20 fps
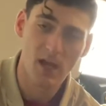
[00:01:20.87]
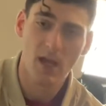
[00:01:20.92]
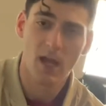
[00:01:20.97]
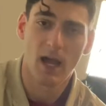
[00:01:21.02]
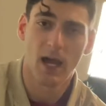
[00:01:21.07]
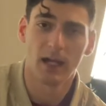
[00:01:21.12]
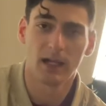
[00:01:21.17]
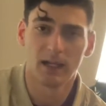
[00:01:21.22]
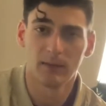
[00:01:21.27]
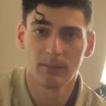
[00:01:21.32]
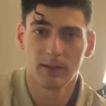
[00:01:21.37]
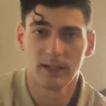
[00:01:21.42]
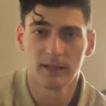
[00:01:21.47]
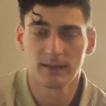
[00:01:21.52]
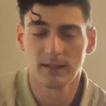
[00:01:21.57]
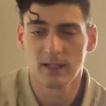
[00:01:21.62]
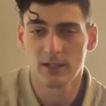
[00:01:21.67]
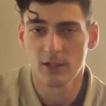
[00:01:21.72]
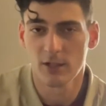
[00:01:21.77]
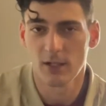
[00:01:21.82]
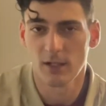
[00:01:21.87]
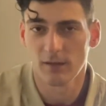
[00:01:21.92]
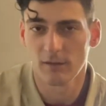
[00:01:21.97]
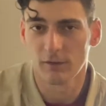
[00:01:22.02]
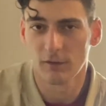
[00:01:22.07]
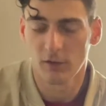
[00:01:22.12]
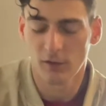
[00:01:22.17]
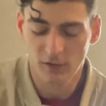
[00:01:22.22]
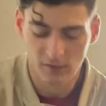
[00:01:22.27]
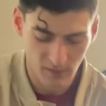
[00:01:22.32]
I didn't pay attention at
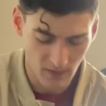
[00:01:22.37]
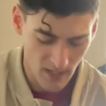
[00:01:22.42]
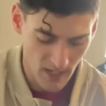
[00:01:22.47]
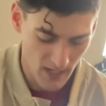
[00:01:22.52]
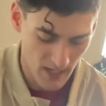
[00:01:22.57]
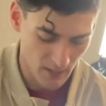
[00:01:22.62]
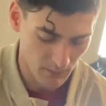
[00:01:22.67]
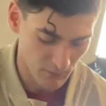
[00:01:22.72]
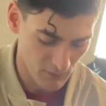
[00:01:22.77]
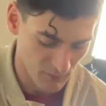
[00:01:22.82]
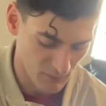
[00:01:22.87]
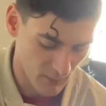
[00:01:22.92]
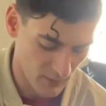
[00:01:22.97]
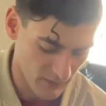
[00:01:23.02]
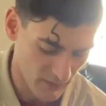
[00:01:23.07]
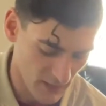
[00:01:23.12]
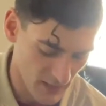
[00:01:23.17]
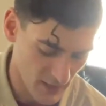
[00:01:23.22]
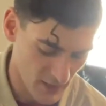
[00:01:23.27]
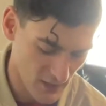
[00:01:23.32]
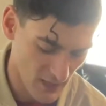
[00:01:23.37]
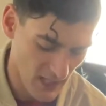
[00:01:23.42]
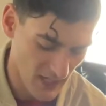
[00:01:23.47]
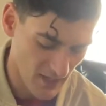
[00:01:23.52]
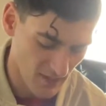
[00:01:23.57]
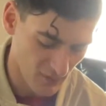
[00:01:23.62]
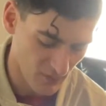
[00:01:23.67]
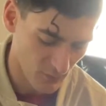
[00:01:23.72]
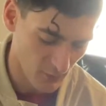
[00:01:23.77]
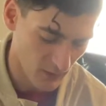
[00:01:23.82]
first. I almost bought the
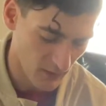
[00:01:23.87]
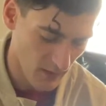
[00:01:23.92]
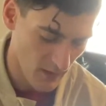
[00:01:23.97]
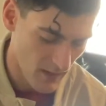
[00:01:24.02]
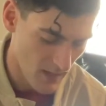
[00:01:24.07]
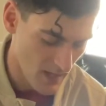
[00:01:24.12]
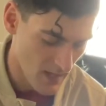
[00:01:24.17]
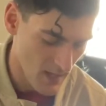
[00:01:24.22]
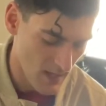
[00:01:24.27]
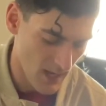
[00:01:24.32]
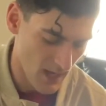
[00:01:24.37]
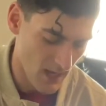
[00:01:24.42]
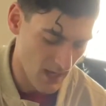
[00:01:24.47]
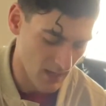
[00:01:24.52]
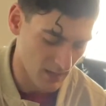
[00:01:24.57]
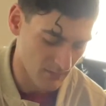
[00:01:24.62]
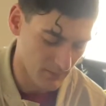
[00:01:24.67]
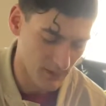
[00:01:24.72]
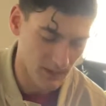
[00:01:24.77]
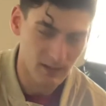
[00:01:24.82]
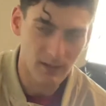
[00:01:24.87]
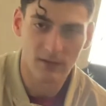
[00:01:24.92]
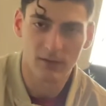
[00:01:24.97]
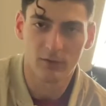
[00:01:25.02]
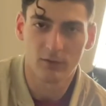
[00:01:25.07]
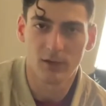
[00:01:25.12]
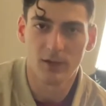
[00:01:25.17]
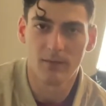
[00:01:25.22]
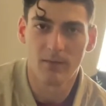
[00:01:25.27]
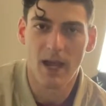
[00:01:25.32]
HKS one. It doesn't
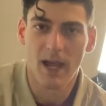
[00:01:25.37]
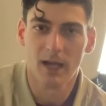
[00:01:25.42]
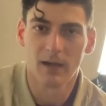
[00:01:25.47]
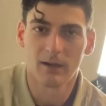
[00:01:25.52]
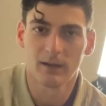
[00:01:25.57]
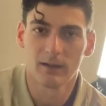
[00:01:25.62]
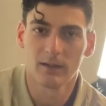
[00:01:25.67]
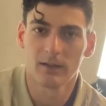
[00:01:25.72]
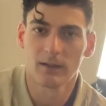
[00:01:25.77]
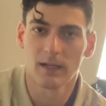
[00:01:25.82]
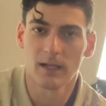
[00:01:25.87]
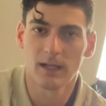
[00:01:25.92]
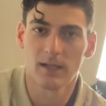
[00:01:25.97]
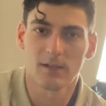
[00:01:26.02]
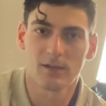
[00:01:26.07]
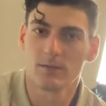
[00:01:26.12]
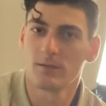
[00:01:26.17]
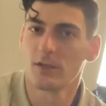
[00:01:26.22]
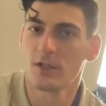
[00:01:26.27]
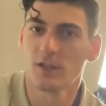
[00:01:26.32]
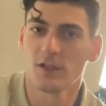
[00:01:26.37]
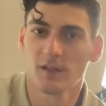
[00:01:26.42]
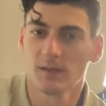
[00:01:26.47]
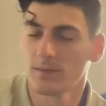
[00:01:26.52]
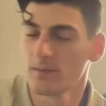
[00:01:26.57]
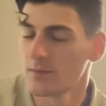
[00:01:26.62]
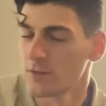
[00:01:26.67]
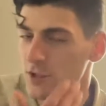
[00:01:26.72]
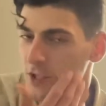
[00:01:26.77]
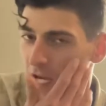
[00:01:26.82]
really matter. It just
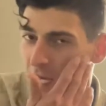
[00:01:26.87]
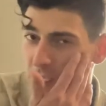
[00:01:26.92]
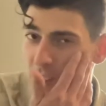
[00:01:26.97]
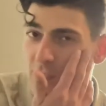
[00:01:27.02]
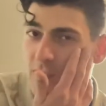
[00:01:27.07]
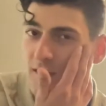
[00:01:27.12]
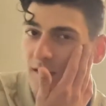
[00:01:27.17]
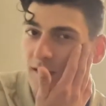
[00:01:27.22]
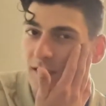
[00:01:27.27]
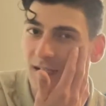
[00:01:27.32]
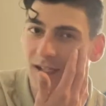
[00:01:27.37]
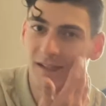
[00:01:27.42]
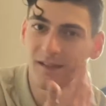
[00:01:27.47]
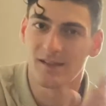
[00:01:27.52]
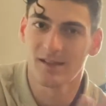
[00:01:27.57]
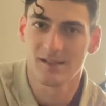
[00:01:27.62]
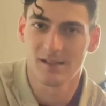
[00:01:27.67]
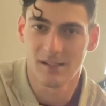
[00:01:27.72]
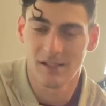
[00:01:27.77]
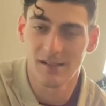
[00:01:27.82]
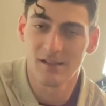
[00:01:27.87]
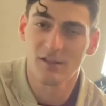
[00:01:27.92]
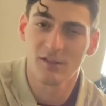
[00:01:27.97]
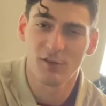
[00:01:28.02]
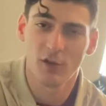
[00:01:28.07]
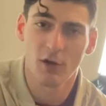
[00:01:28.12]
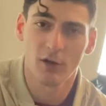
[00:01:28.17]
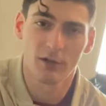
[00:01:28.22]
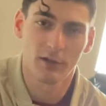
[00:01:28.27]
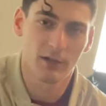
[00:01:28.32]
changes its
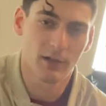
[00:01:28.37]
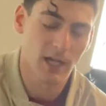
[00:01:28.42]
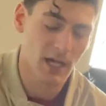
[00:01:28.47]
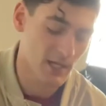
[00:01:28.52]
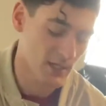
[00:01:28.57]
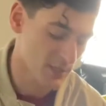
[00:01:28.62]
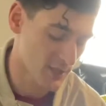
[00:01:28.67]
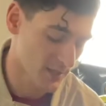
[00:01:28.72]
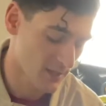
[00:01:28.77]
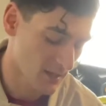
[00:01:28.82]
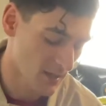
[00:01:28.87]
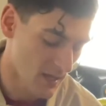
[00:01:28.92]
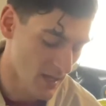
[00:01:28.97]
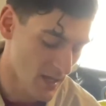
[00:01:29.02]
install location.